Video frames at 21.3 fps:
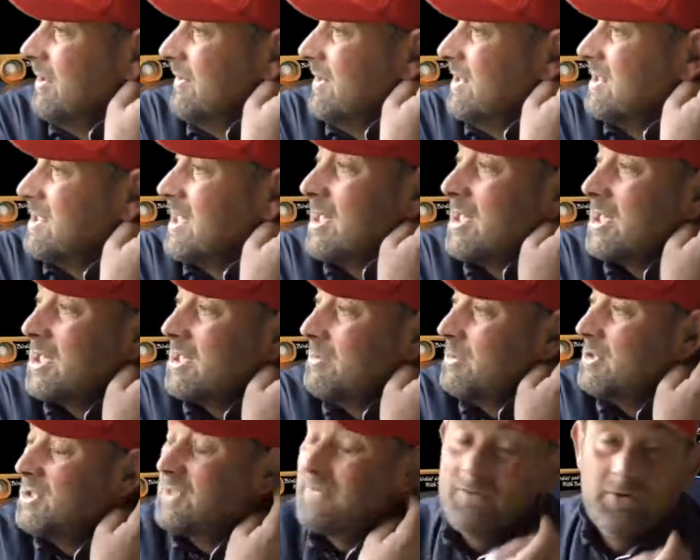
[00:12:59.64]
there's
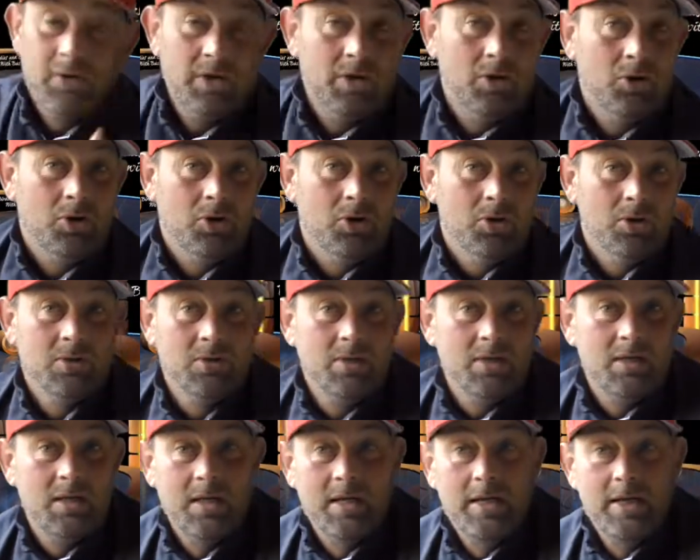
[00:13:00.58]
arguments for it all.
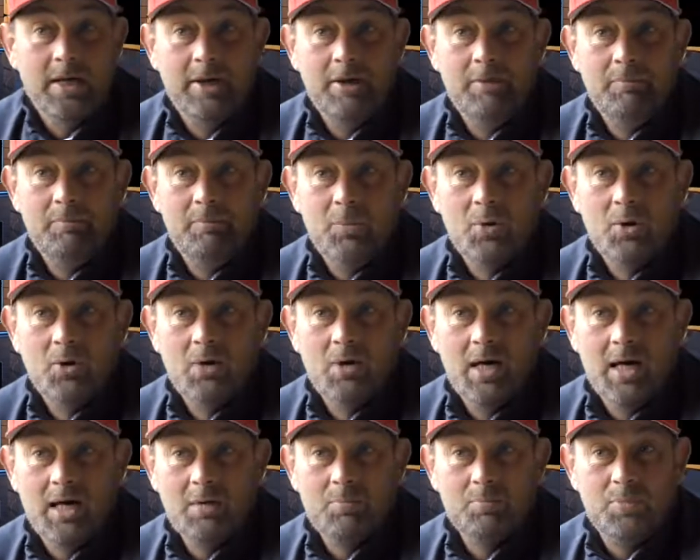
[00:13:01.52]
But
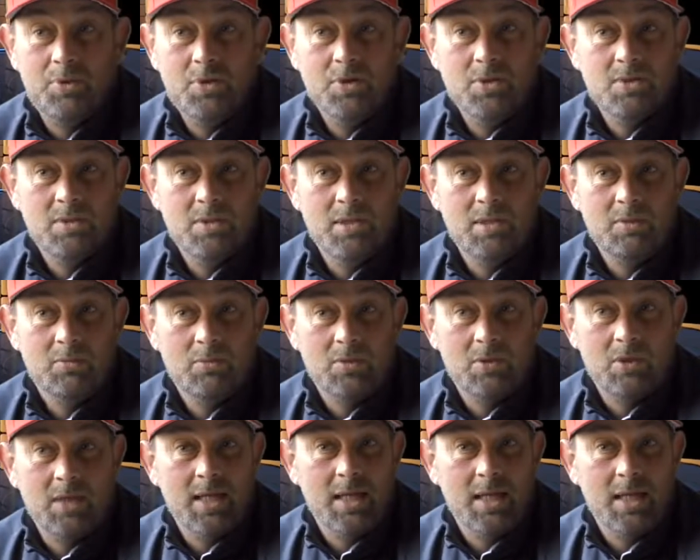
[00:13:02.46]
I personally would